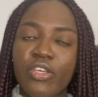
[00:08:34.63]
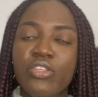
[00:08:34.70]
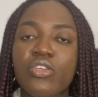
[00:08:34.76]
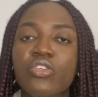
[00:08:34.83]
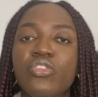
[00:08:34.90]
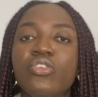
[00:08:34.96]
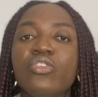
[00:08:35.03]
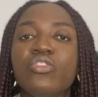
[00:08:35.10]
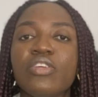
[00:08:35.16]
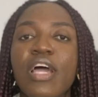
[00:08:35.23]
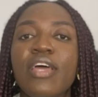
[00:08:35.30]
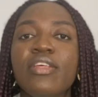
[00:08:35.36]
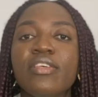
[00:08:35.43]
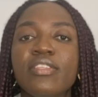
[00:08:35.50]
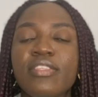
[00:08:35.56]
You should
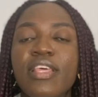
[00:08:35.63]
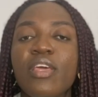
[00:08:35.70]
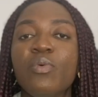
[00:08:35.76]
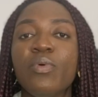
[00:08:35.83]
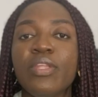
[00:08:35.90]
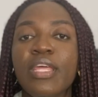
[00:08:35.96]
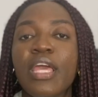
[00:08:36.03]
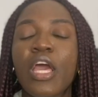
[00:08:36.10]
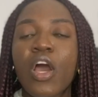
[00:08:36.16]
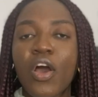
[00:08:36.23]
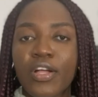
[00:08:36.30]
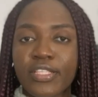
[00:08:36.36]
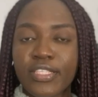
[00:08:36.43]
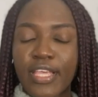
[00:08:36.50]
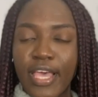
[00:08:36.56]
try to stay within
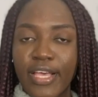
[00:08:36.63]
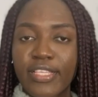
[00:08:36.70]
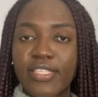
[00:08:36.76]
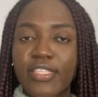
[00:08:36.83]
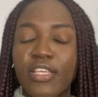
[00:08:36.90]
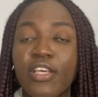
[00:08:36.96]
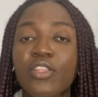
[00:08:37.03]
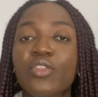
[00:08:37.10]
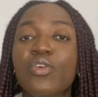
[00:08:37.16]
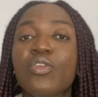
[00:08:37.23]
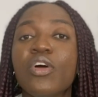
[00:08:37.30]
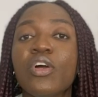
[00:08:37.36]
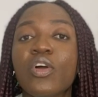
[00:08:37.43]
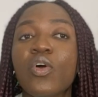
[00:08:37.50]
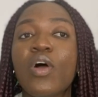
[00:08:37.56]
context. Do
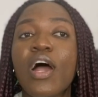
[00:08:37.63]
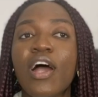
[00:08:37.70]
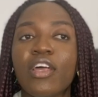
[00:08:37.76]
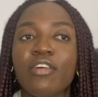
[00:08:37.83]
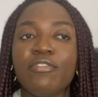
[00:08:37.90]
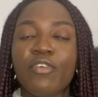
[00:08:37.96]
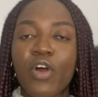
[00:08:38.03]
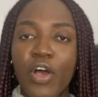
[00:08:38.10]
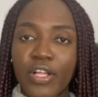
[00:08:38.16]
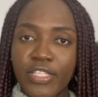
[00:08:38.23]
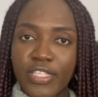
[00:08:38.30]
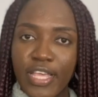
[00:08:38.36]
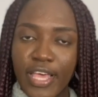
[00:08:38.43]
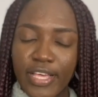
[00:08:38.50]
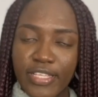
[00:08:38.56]
not go out of
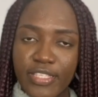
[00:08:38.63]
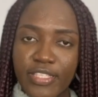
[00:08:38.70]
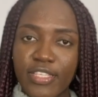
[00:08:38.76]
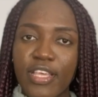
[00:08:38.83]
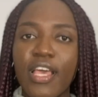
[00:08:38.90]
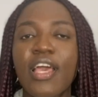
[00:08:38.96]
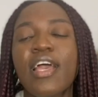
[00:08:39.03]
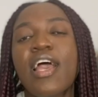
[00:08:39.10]
context.